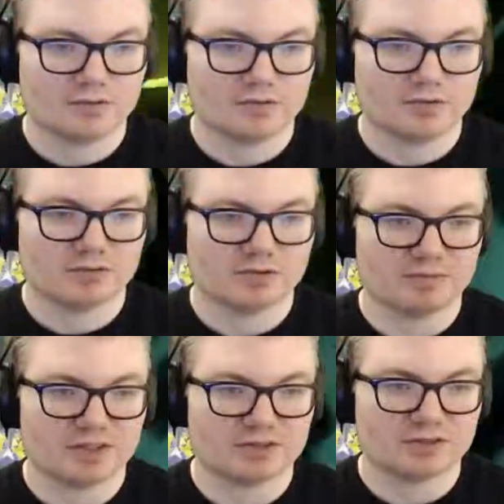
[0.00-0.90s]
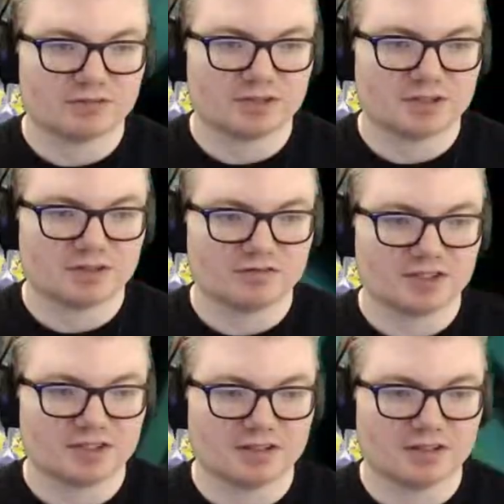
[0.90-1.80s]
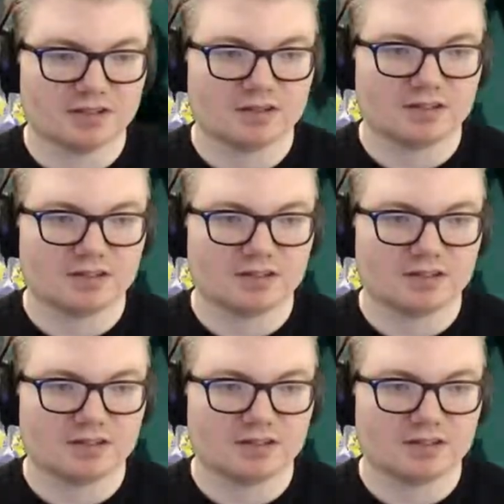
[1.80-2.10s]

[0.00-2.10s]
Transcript: We'll want to make sure we get over here